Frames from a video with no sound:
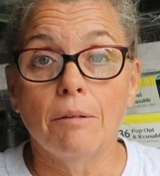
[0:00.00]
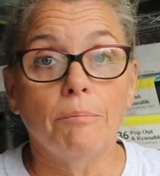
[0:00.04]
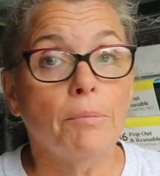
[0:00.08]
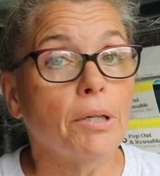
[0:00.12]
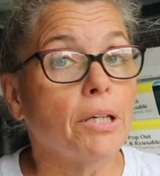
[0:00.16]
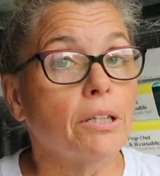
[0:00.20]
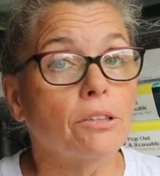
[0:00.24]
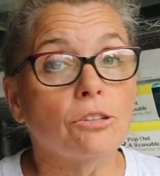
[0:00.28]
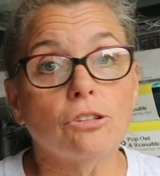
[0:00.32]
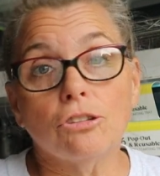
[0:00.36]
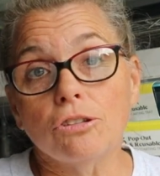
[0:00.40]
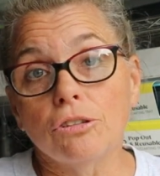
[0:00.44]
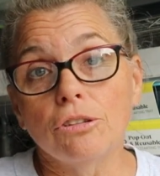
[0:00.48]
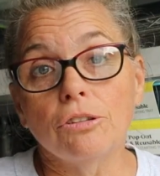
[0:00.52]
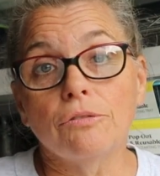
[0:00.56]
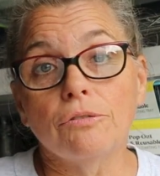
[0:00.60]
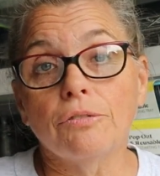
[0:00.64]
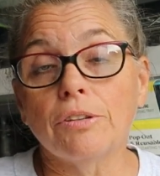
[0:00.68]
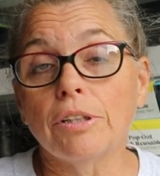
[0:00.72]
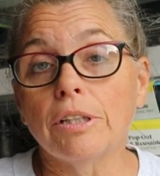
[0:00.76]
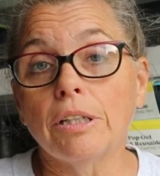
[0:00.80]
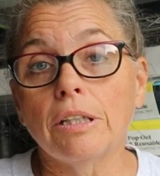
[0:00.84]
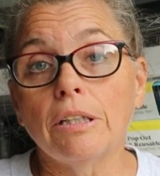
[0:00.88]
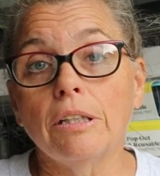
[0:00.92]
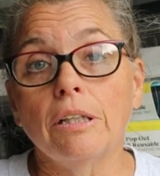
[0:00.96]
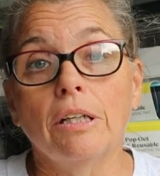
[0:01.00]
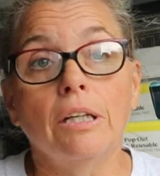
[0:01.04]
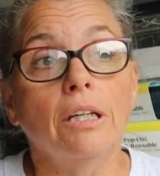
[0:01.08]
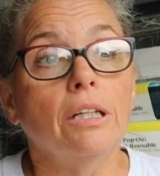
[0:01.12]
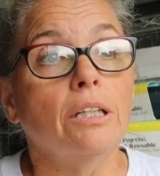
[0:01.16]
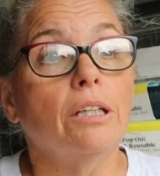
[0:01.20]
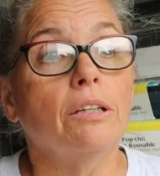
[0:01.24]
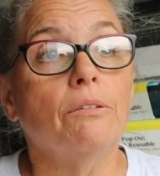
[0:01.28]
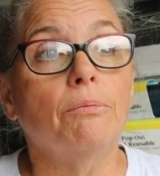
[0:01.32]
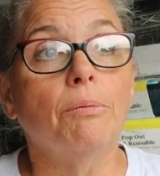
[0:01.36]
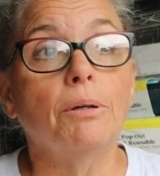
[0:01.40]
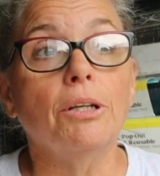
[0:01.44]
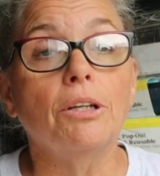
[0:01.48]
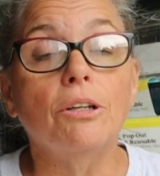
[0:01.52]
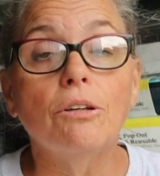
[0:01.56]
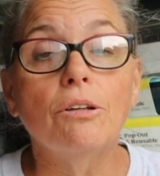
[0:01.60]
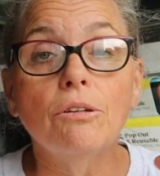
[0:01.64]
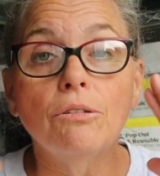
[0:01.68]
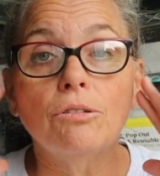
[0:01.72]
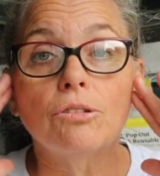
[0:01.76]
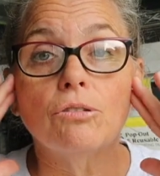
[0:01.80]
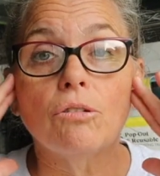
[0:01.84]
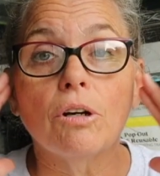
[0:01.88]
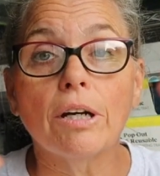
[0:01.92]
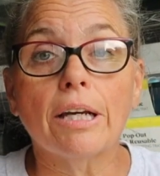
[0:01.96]
Because truthfully, when
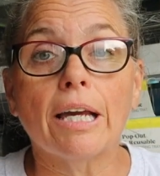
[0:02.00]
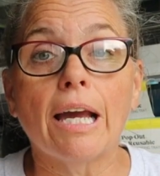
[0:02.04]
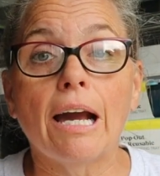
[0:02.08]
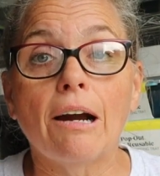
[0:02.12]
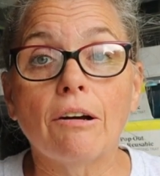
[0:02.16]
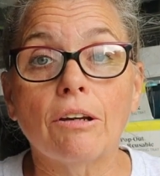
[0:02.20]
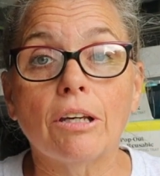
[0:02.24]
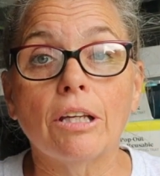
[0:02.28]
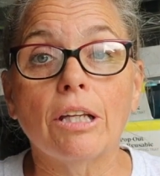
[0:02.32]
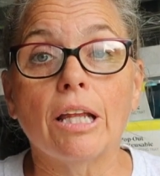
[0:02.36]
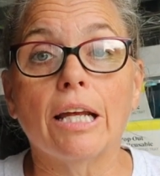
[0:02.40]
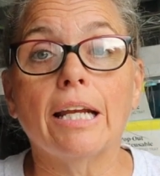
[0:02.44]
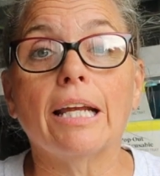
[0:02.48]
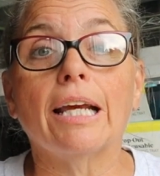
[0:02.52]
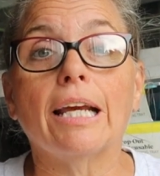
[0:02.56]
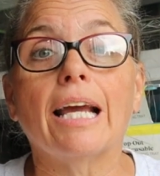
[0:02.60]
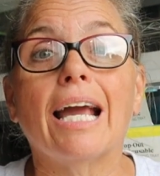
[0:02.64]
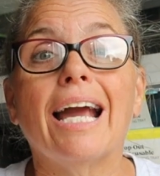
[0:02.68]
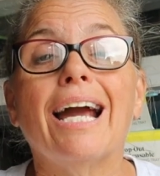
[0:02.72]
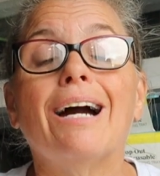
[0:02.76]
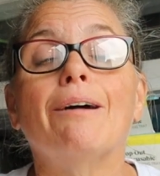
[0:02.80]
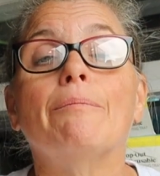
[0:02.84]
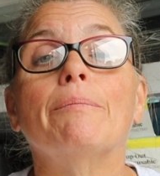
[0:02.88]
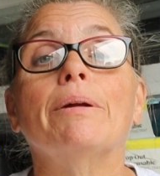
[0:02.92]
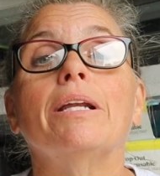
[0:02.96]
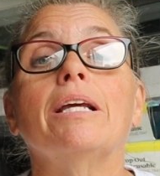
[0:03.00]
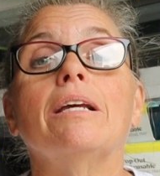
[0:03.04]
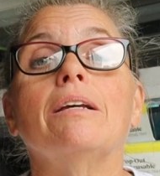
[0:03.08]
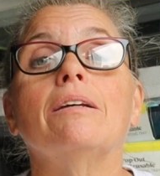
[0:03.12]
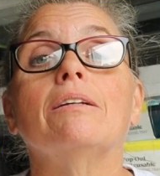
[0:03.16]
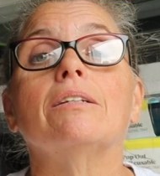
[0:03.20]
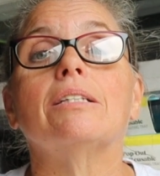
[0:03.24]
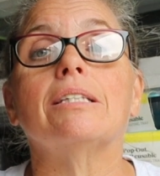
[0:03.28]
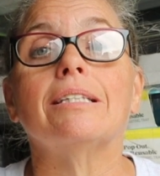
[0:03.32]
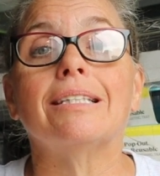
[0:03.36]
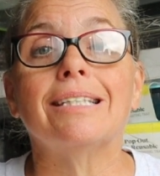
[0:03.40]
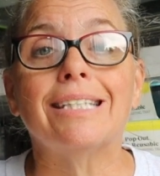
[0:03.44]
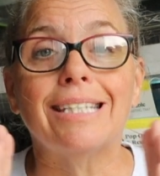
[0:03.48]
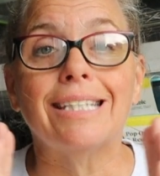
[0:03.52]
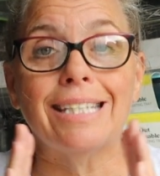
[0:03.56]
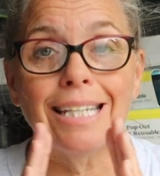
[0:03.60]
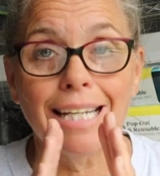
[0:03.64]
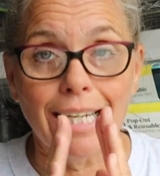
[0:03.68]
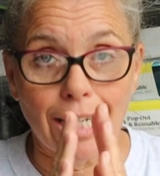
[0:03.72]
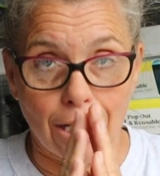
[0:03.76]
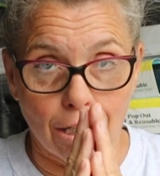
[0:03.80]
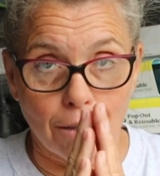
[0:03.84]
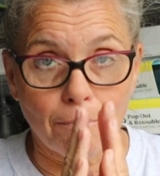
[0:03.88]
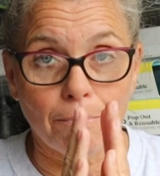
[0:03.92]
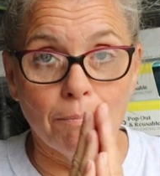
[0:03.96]
you start calculating how many
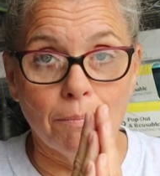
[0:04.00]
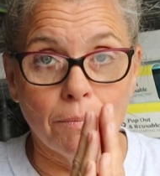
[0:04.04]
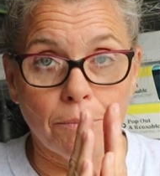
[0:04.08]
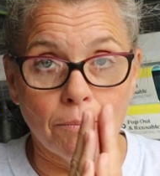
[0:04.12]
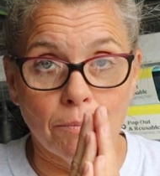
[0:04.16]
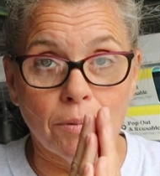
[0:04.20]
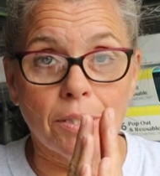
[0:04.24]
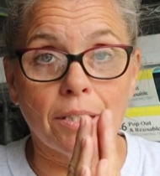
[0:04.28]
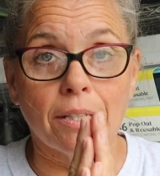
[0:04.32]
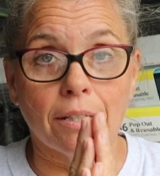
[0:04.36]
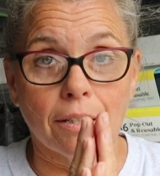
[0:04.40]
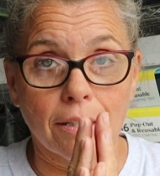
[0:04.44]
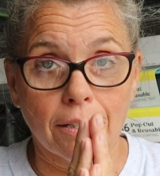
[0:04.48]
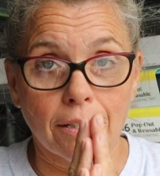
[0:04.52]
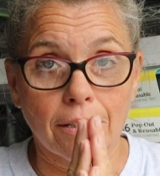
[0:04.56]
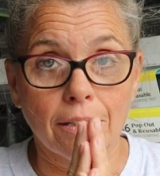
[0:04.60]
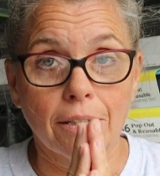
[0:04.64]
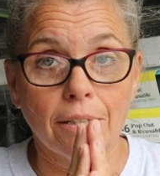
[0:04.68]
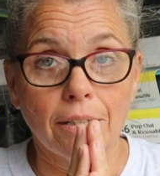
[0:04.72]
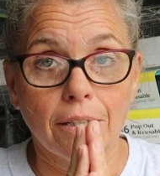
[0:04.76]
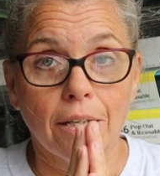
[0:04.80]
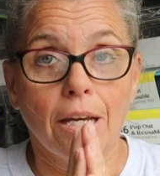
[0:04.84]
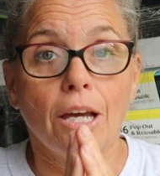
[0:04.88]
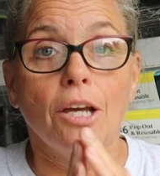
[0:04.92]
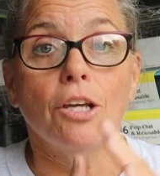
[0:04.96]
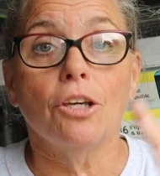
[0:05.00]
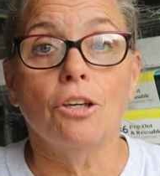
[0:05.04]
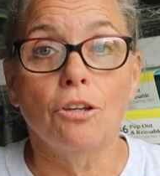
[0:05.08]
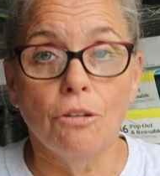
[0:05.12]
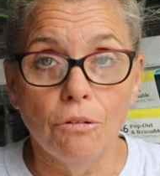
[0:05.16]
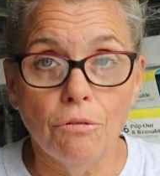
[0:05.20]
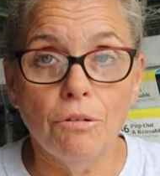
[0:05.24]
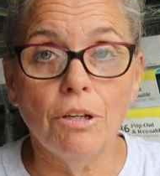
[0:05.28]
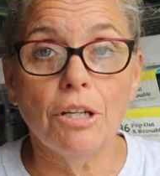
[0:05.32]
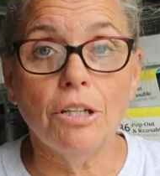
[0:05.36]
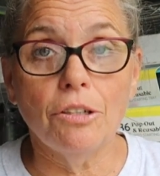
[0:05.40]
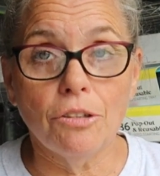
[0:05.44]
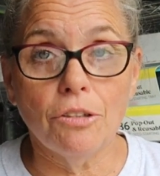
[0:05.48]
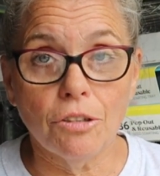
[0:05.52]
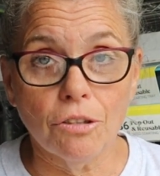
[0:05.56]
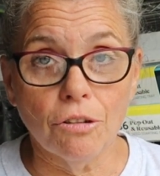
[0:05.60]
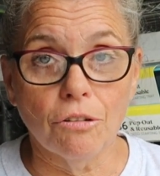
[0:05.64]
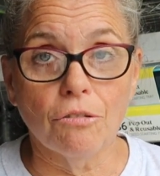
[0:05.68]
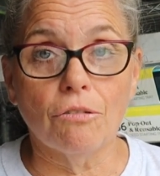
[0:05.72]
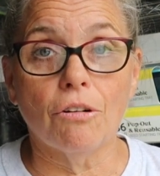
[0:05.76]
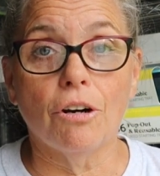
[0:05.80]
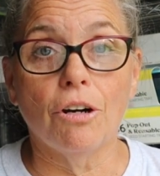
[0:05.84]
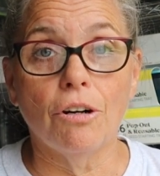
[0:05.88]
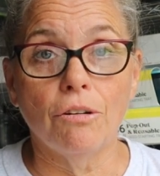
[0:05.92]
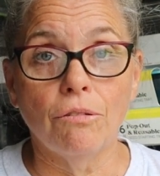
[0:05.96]
stems you need to
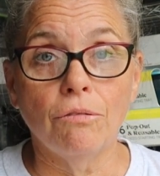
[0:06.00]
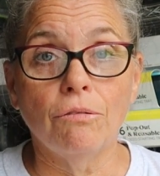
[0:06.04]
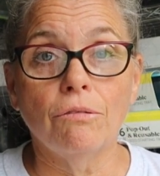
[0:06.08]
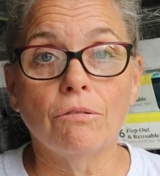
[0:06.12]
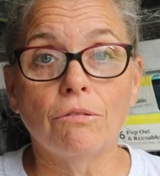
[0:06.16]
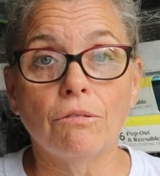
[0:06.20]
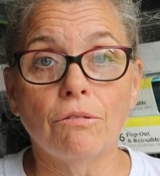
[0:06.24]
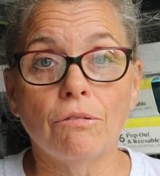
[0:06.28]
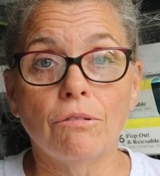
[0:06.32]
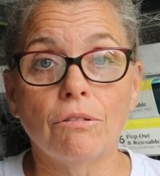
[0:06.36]
grow